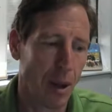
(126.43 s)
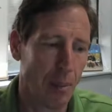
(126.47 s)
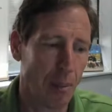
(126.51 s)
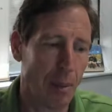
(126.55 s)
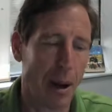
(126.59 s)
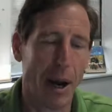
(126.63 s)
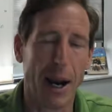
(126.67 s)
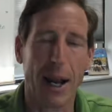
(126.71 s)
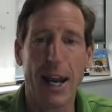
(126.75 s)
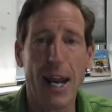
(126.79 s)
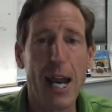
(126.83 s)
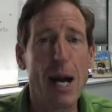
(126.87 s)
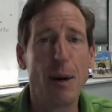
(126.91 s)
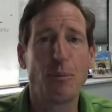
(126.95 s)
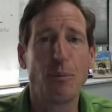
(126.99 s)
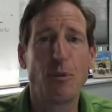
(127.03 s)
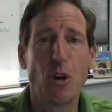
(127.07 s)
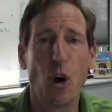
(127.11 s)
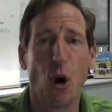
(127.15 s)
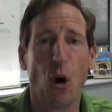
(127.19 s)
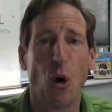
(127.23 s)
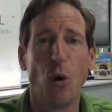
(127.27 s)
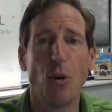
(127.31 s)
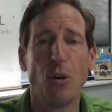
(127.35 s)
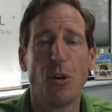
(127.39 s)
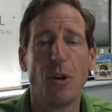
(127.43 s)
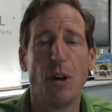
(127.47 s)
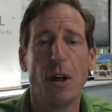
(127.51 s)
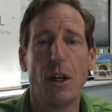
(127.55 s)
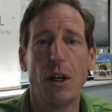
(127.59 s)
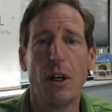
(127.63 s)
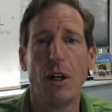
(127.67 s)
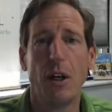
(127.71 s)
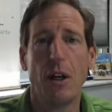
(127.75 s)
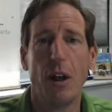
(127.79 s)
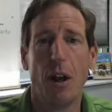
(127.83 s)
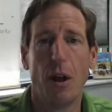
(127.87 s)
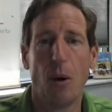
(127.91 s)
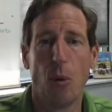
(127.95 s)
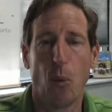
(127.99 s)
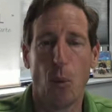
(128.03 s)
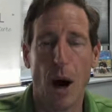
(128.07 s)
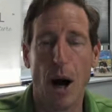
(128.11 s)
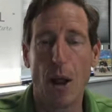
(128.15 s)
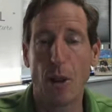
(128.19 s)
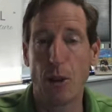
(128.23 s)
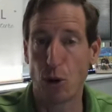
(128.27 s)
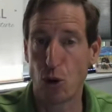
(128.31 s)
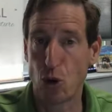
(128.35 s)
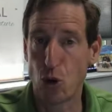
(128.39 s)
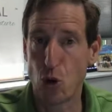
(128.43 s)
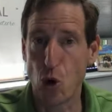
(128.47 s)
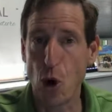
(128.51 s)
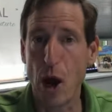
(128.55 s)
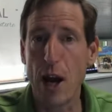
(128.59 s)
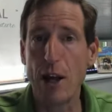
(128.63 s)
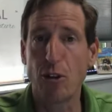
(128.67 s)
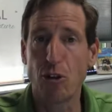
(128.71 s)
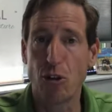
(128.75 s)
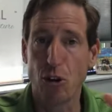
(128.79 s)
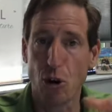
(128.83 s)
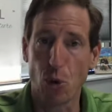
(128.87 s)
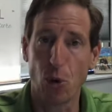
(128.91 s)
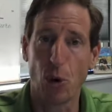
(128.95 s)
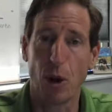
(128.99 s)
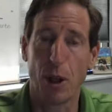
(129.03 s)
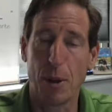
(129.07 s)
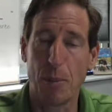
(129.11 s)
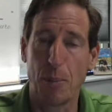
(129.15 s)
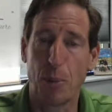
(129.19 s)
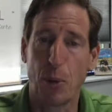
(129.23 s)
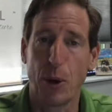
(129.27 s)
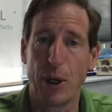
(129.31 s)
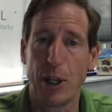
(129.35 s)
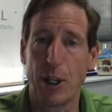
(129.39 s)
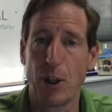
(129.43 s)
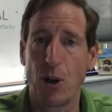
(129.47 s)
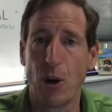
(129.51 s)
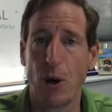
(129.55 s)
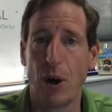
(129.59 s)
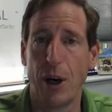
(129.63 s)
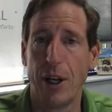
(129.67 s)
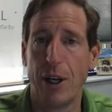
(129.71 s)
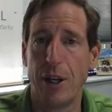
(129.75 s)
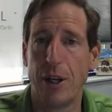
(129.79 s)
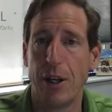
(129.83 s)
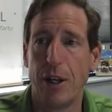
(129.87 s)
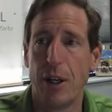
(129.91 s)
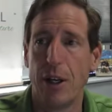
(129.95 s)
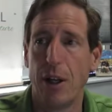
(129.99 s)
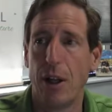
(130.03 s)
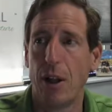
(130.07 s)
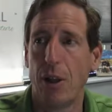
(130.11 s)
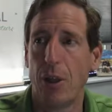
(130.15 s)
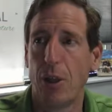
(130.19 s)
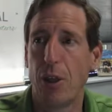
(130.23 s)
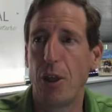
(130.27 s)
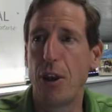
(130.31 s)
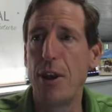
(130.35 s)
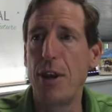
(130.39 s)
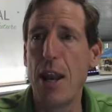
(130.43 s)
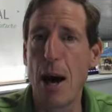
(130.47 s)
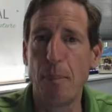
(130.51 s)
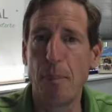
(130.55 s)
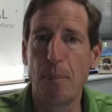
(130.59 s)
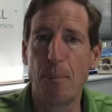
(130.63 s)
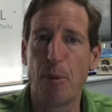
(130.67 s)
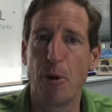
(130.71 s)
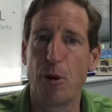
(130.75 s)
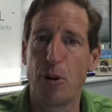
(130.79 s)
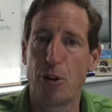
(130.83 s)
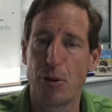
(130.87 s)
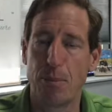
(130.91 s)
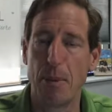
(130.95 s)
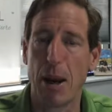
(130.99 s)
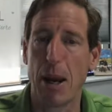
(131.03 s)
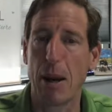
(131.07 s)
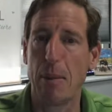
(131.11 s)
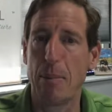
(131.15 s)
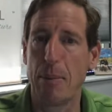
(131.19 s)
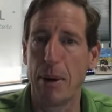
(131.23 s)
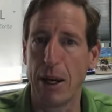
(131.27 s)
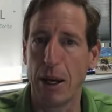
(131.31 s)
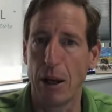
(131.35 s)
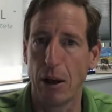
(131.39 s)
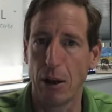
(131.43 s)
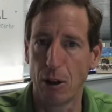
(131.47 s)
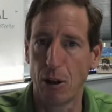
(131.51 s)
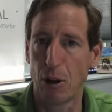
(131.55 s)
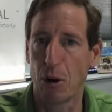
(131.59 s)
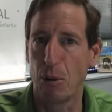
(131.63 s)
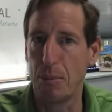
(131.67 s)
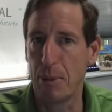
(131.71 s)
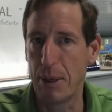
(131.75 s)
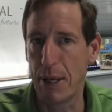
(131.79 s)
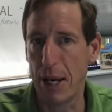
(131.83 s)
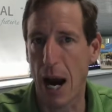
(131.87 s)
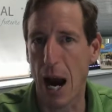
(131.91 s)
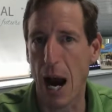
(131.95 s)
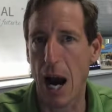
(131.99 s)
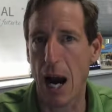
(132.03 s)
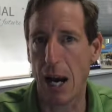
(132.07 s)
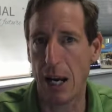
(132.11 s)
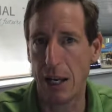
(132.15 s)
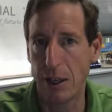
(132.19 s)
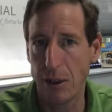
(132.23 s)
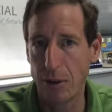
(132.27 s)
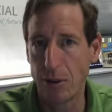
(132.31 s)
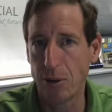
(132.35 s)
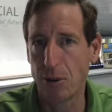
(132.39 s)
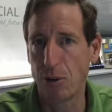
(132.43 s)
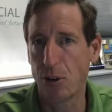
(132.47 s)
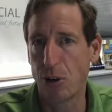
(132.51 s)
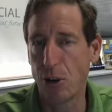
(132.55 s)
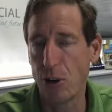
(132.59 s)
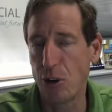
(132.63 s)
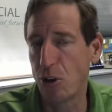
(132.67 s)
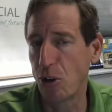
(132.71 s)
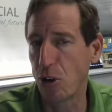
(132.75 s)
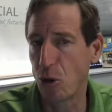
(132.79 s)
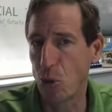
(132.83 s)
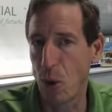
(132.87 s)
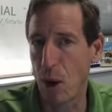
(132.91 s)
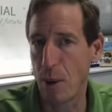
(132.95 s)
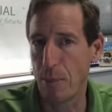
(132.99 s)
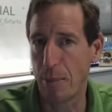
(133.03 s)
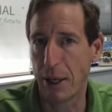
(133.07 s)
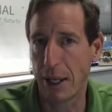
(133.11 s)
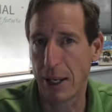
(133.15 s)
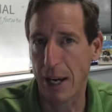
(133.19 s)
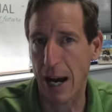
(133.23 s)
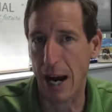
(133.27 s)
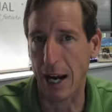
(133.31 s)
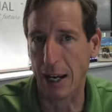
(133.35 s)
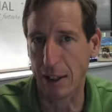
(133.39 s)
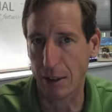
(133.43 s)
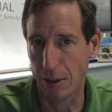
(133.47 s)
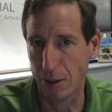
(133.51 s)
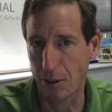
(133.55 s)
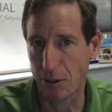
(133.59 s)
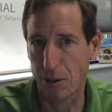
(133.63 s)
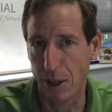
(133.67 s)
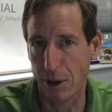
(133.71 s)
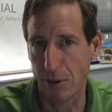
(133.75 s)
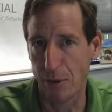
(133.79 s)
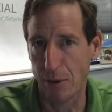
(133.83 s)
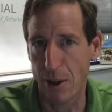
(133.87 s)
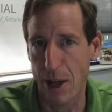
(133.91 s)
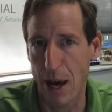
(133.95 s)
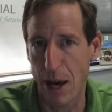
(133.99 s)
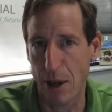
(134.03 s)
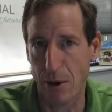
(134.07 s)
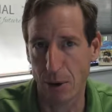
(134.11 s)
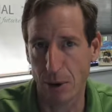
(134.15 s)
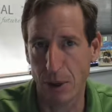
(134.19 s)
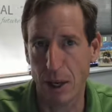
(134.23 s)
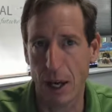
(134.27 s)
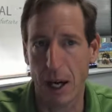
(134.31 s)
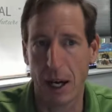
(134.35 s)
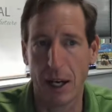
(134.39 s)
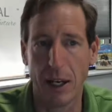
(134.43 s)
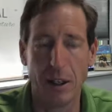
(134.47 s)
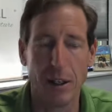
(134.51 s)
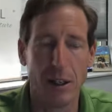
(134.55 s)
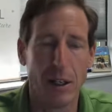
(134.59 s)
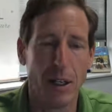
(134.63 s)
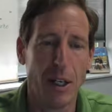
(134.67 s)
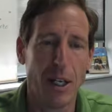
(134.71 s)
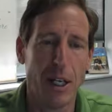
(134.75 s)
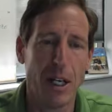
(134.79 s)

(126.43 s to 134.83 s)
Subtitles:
But I am told, while the trends are really pretty good, the numbers may be a little behind. So you just want to be cognizant of that, okay?